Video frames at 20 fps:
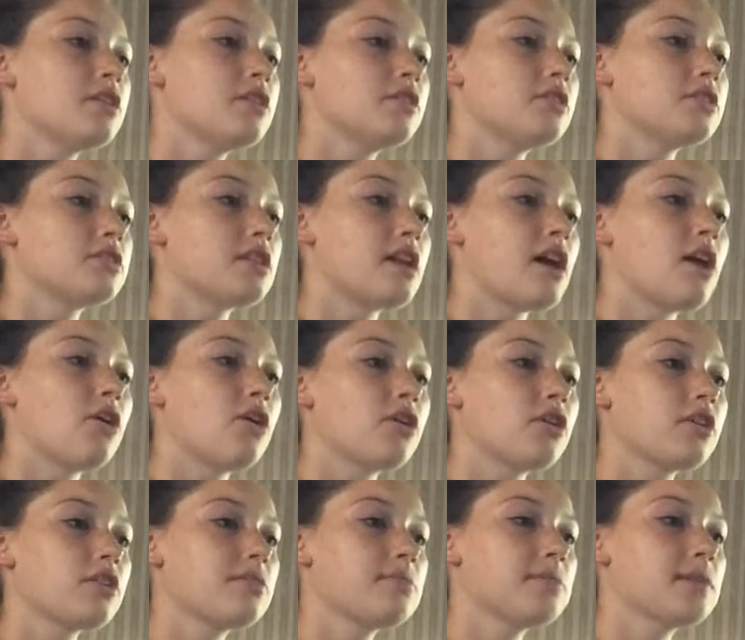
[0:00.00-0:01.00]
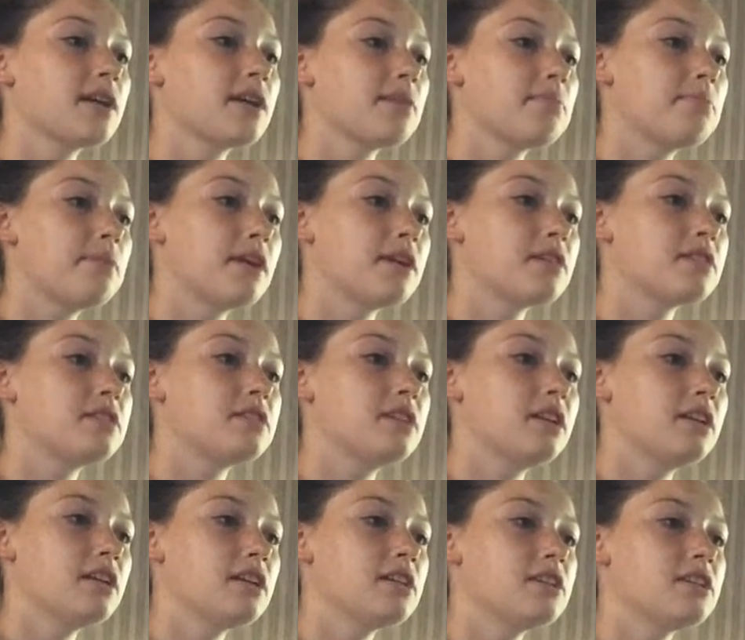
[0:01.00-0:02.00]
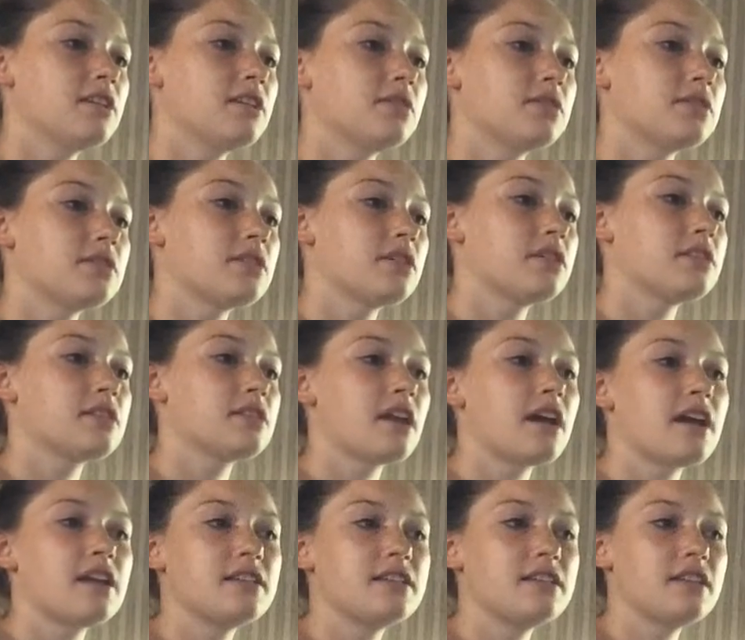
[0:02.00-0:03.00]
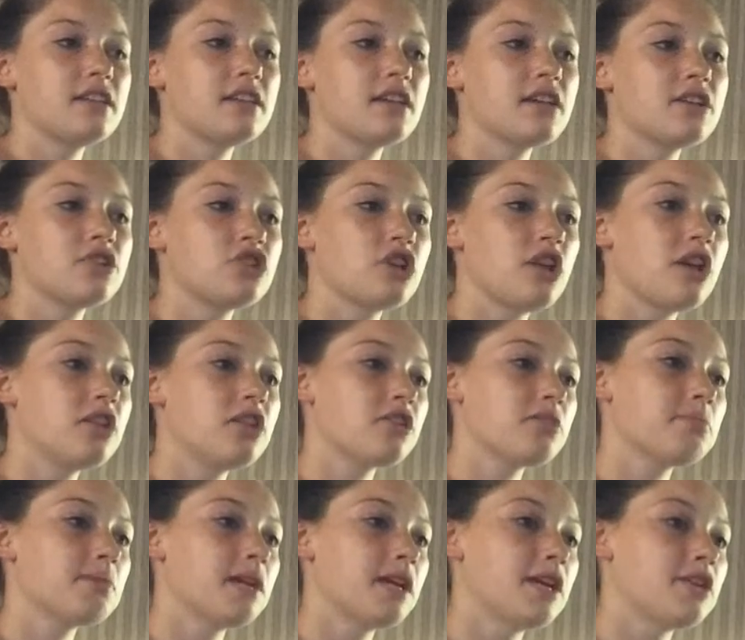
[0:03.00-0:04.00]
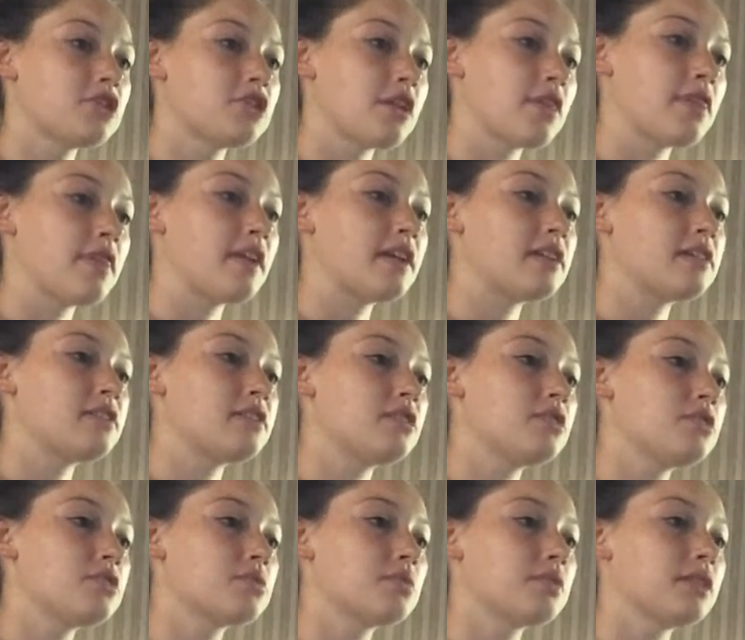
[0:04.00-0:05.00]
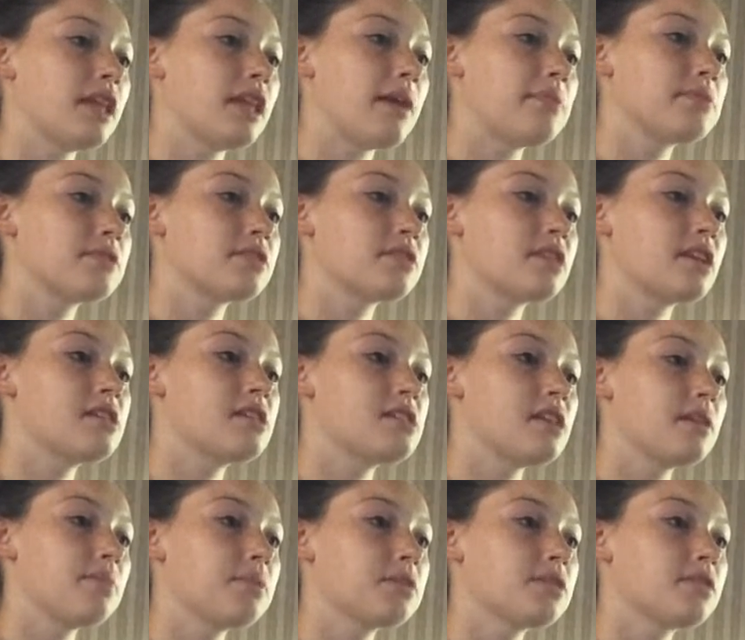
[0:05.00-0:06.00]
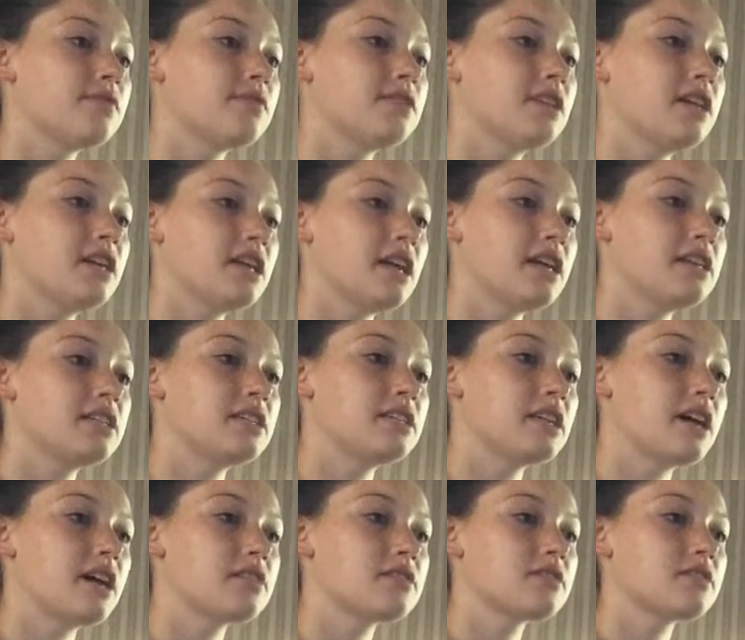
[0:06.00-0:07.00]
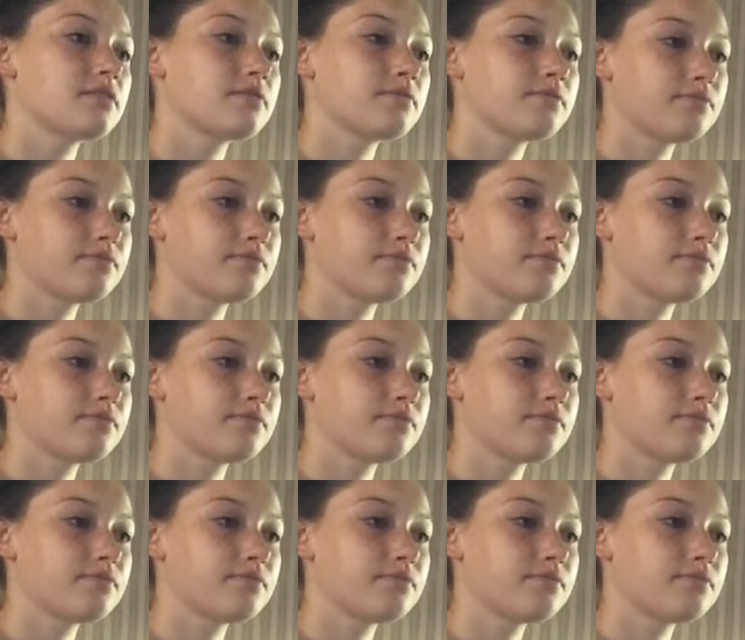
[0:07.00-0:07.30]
There is an algorithm that compares DNA sequences and DNA chain termination that is used when labs are sent samples of DNA to test.